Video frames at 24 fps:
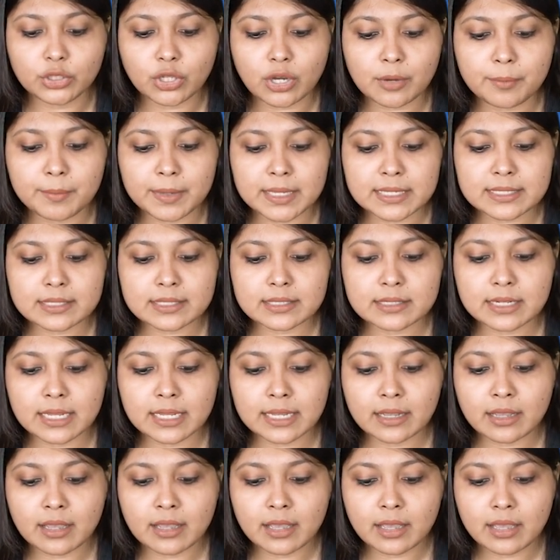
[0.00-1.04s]

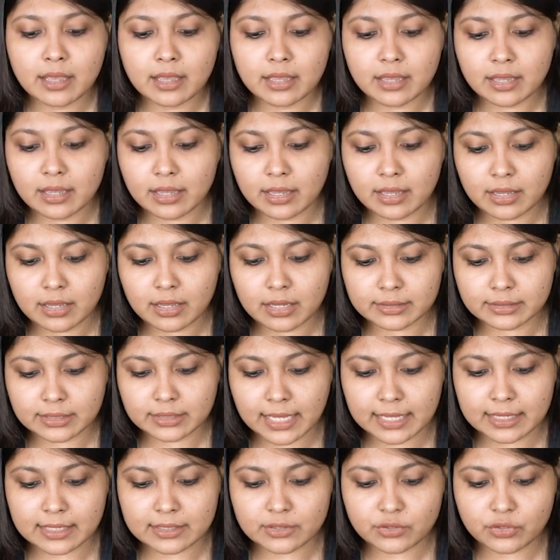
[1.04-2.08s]
domestic
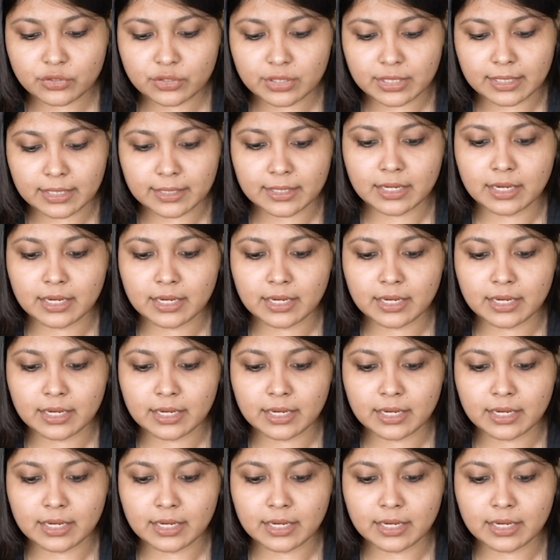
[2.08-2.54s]
territory